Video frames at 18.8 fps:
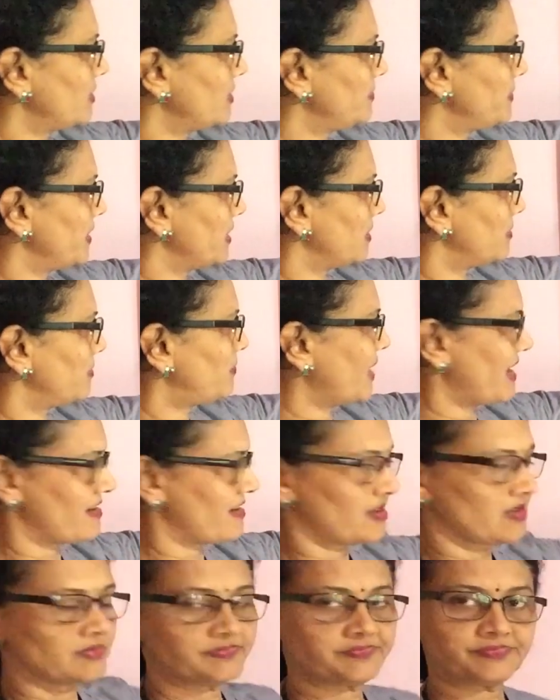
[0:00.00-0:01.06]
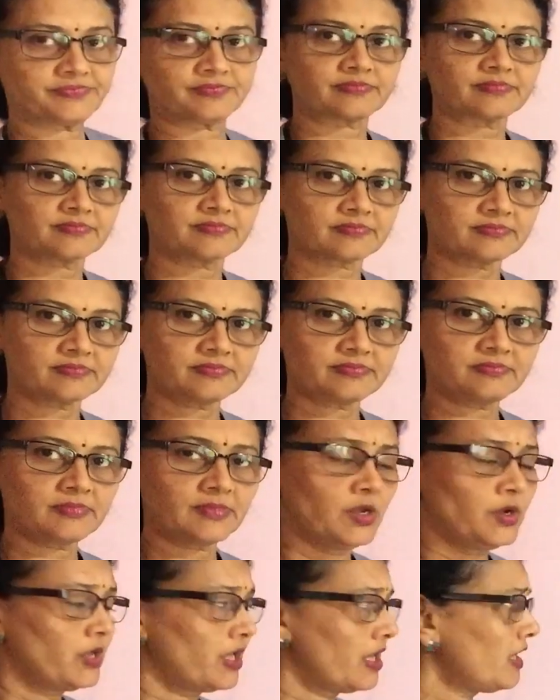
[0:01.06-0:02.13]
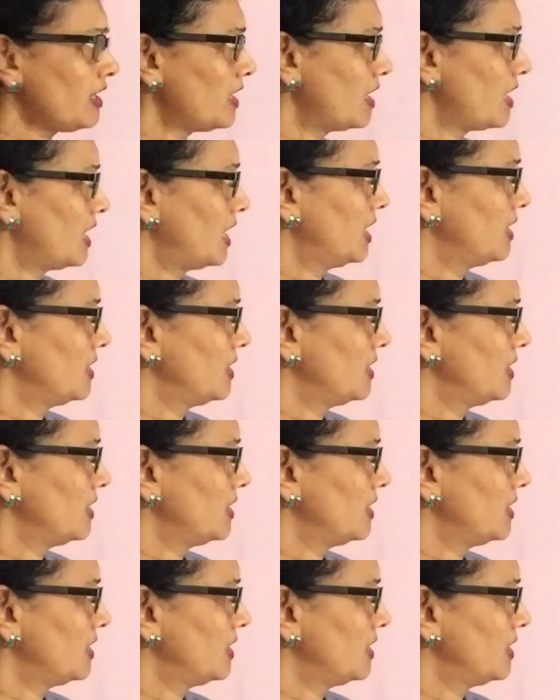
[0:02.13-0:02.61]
verb here, break. Okay,